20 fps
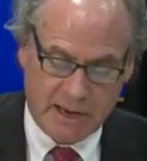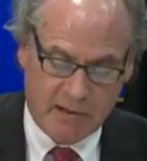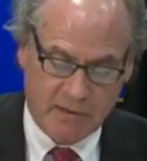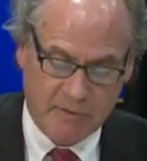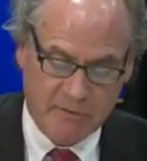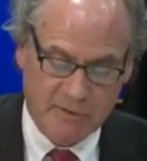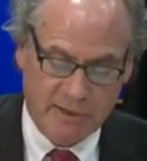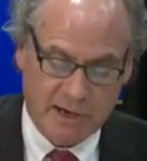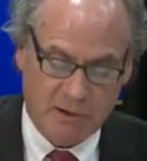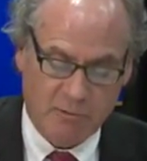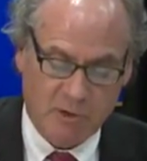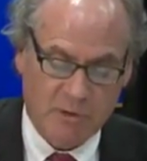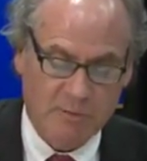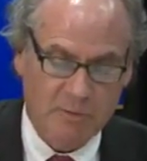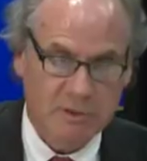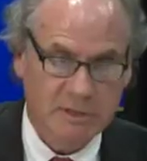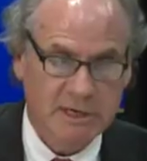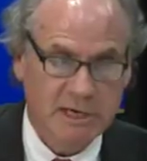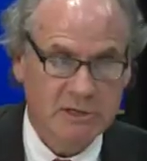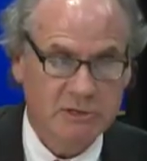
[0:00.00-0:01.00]
However, that
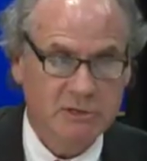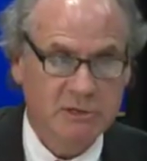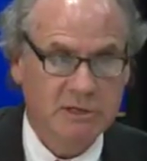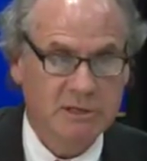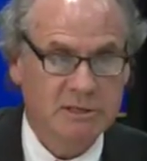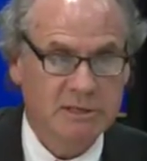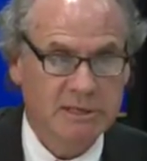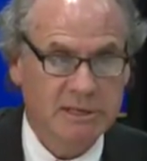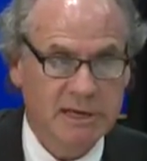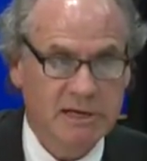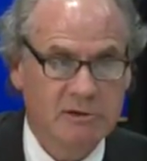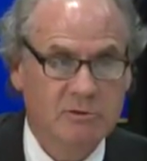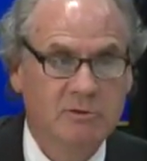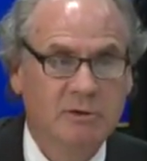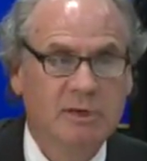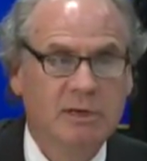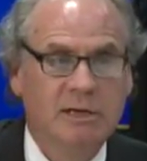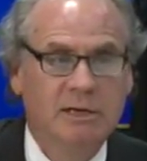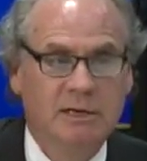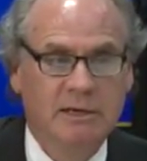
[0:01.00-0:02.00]
reputation is now
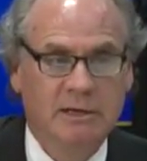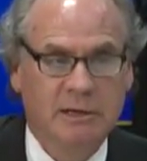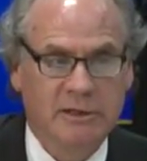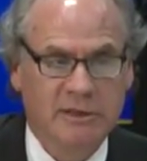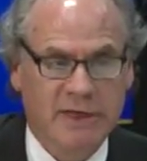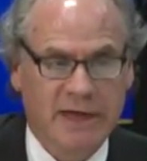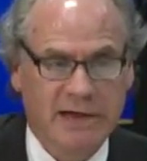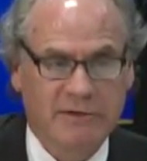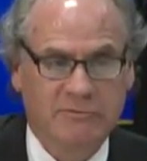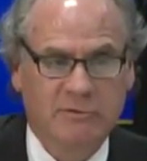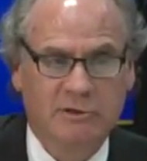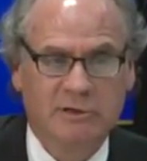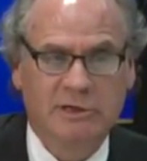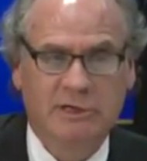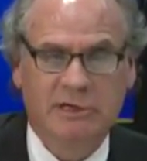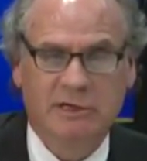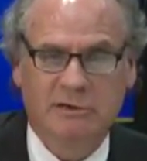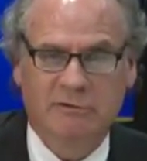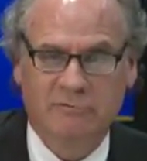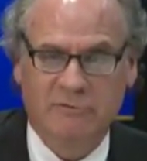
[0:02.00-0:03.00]

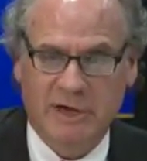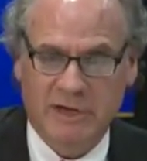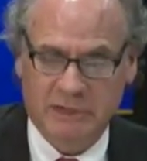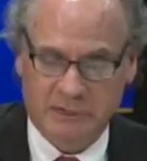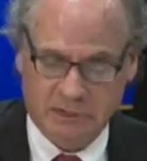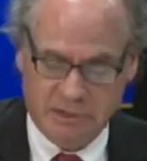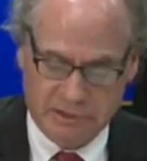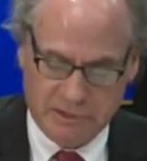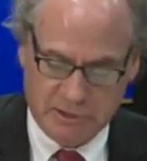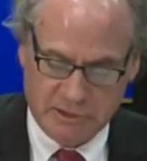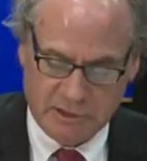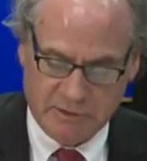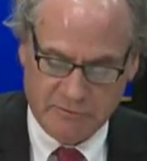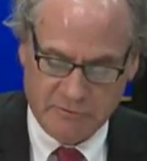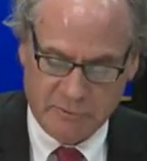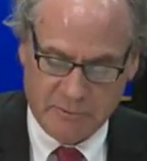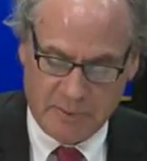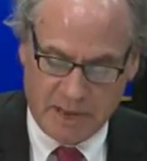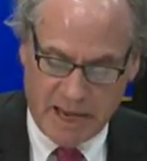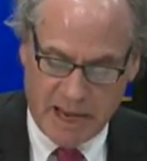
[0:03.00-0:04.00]
thankfully a vestige
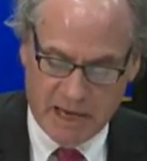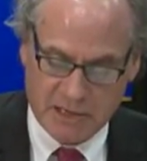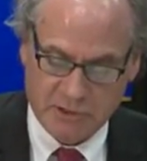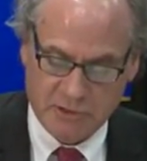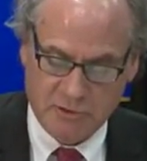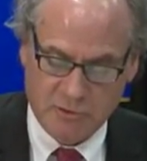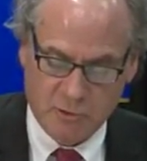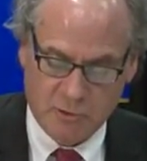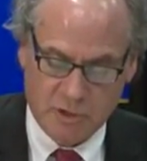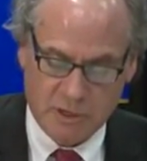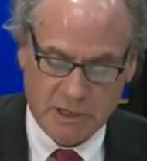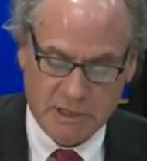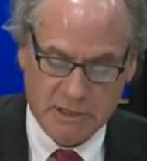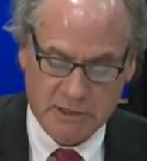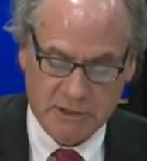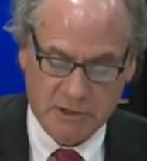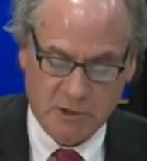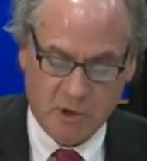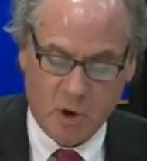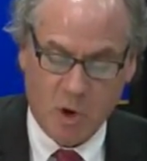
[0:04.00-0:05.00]
of the past. New York
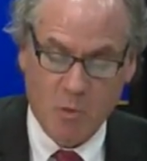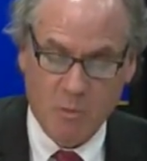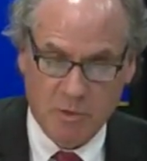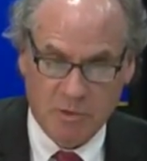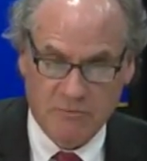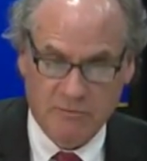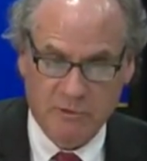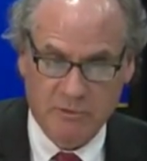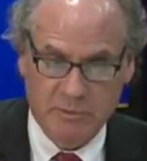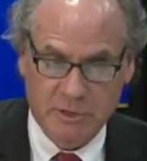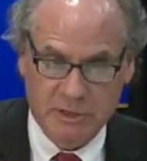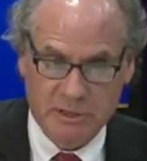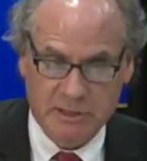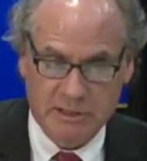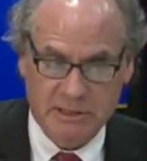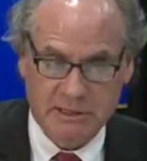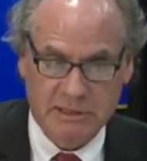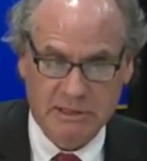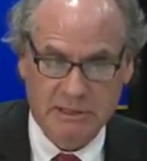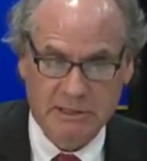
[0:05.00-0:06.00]
is open for
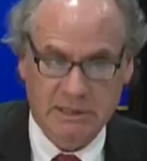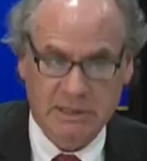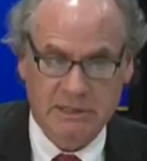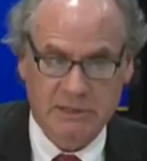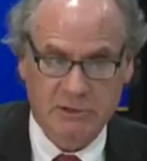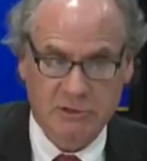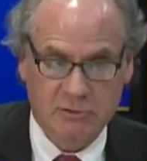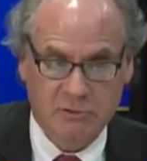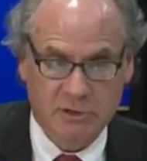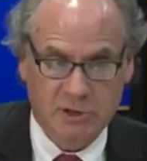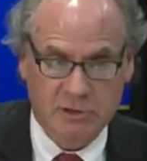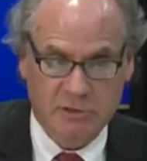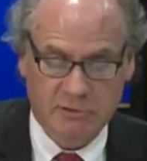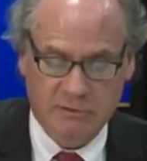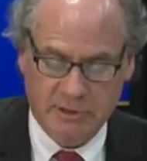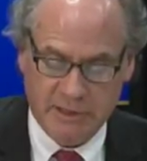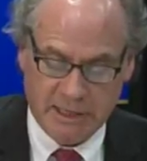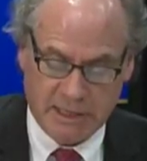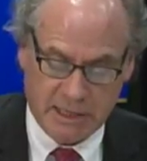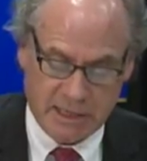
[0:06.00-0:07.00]
business, as you
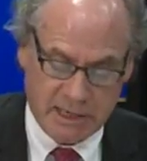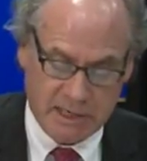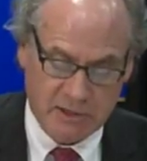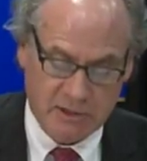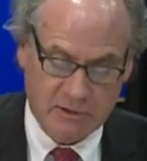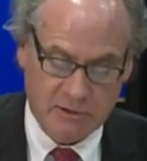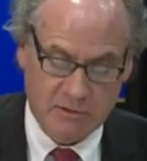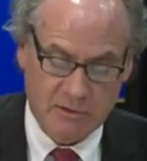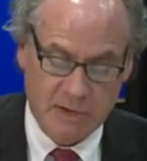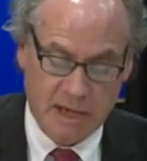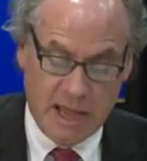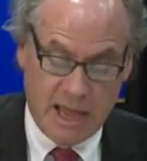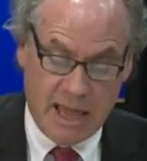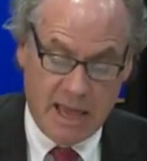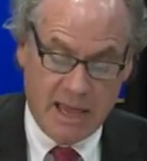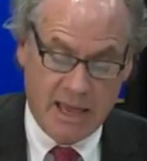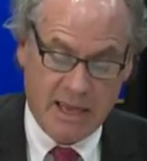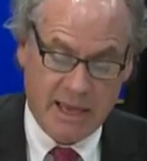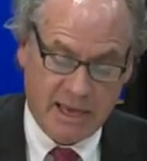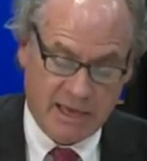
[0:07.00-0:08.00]
know and I know,
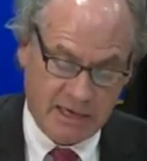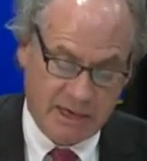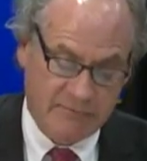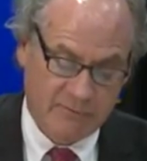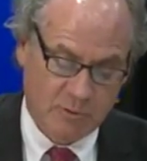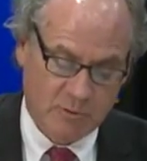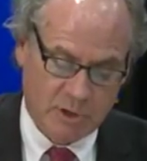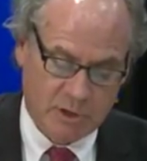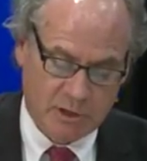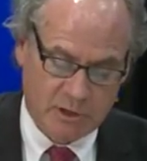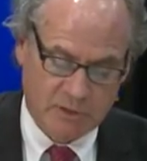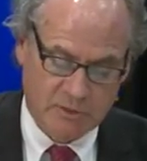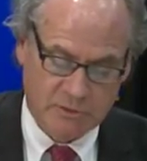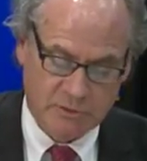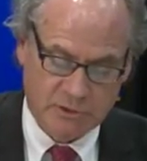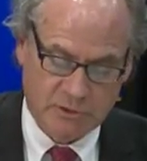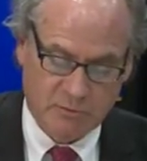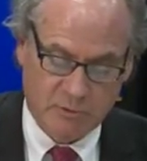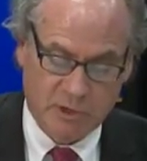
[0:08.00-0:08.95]
and everyone knows.